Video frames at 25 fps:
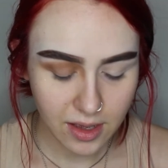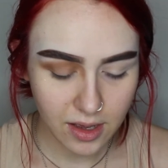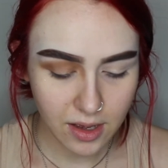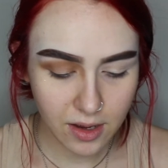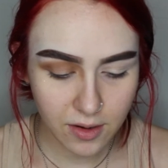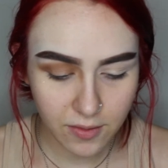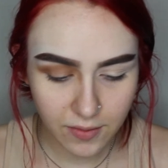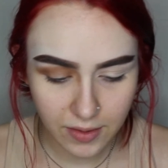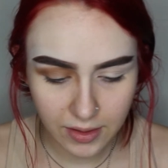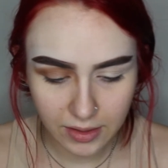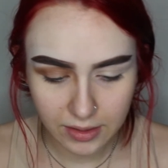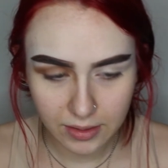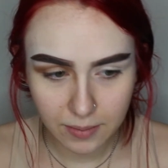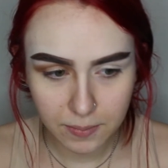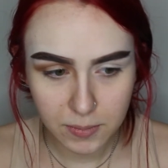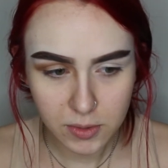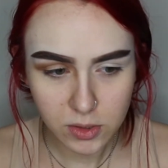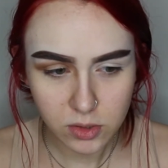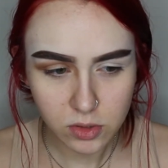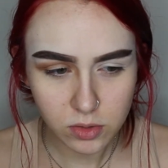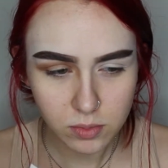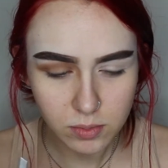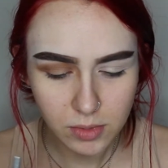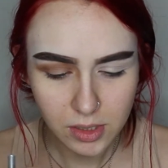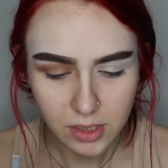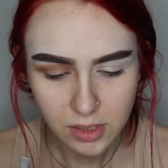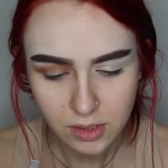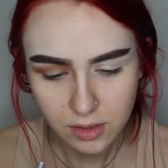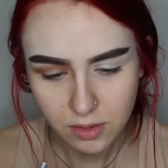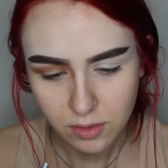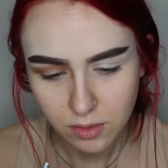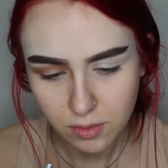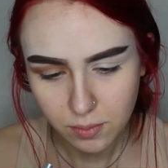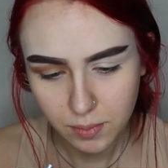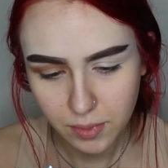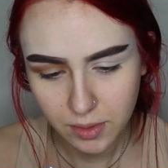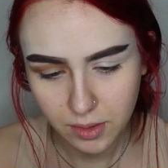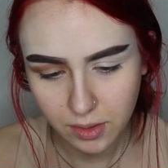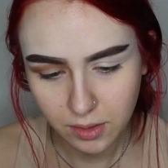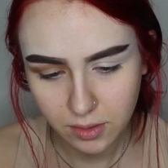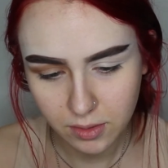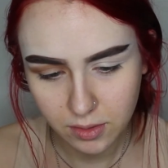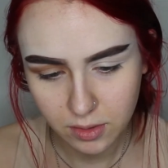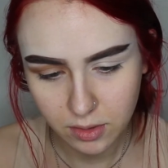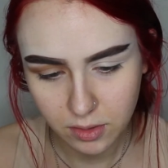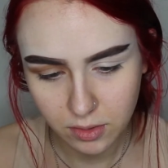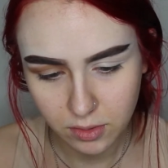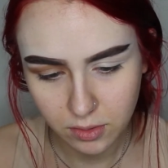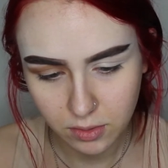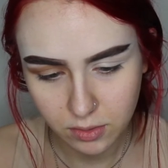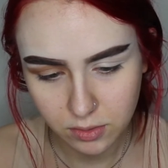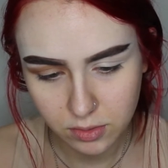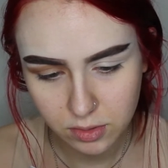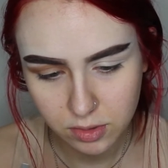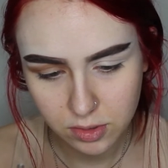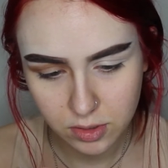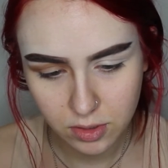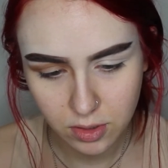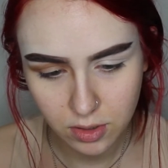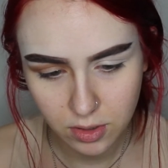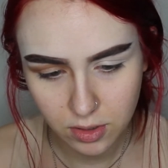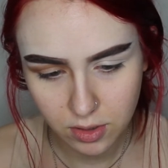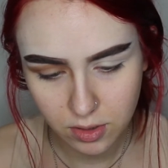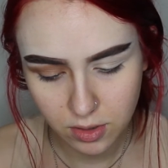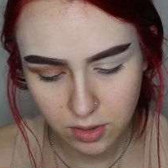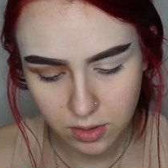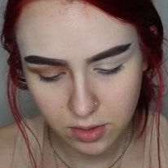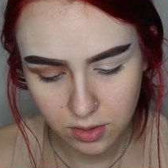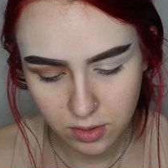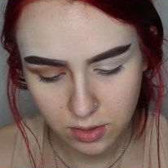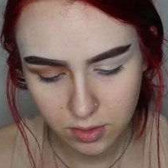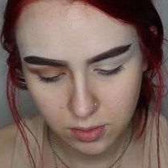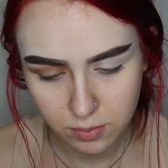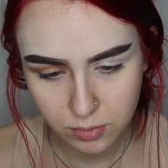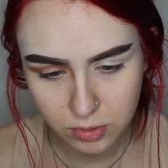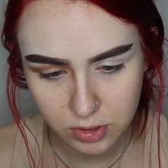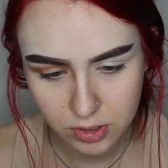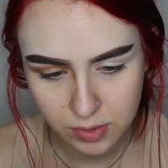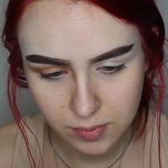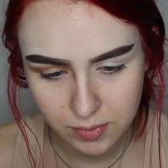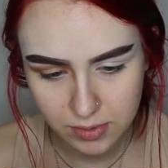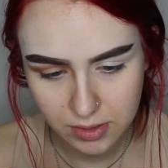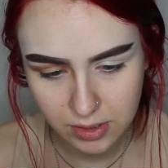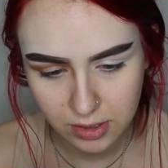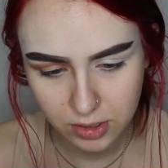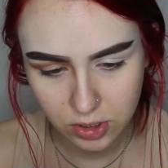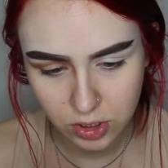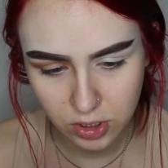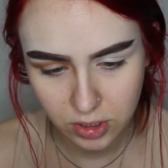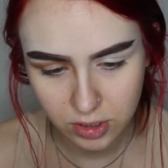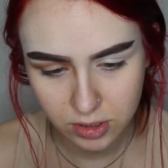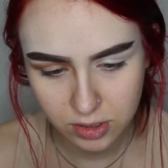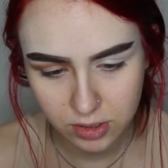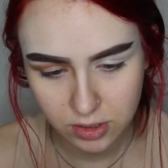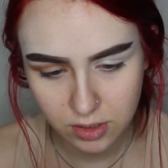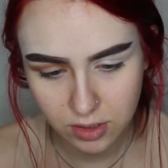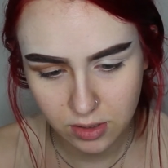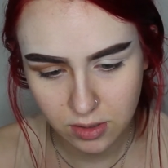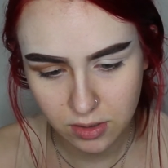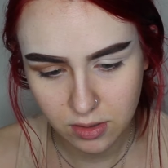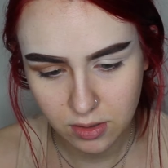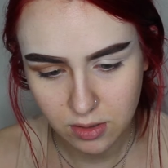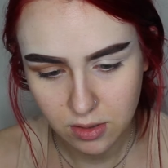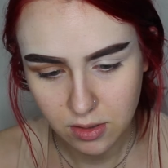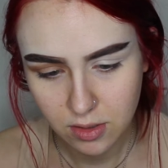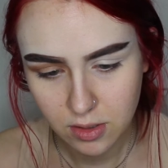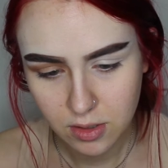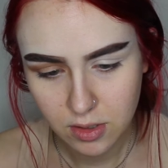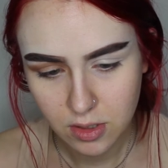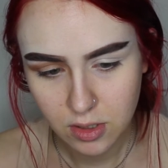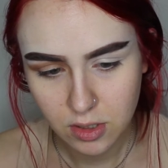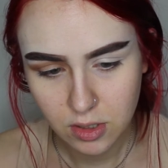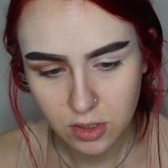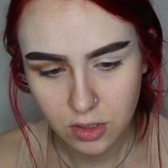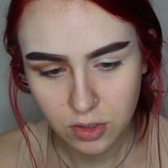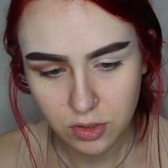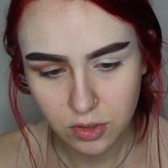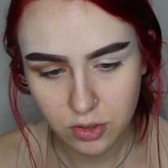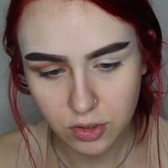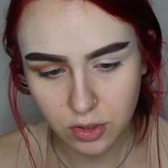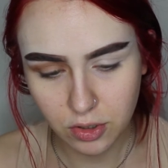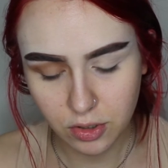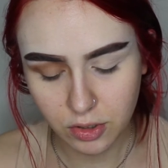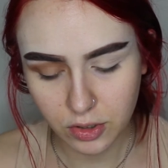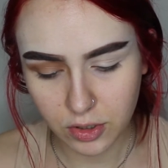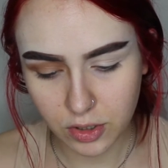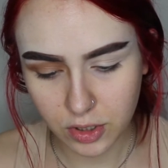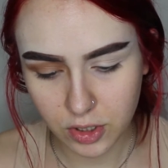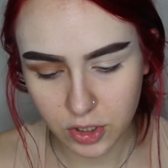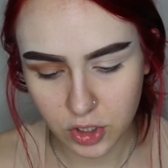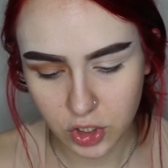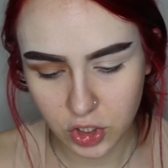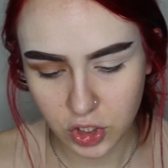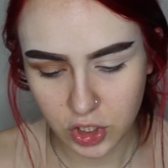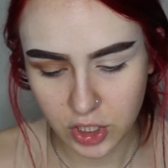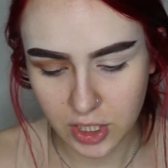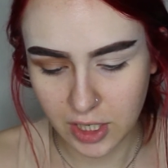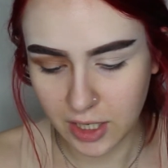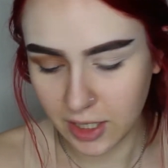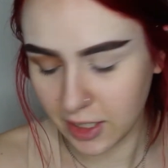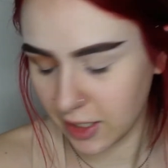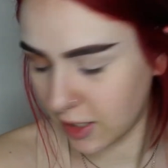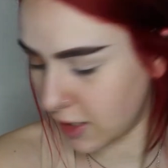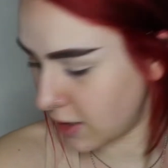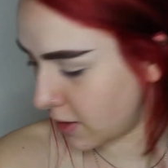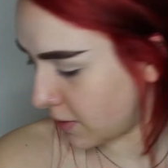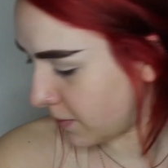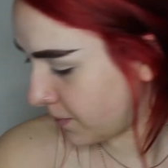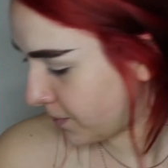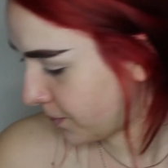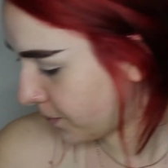Alright, let me zoom in a little bit closer. Almost seems like she has a darker shade.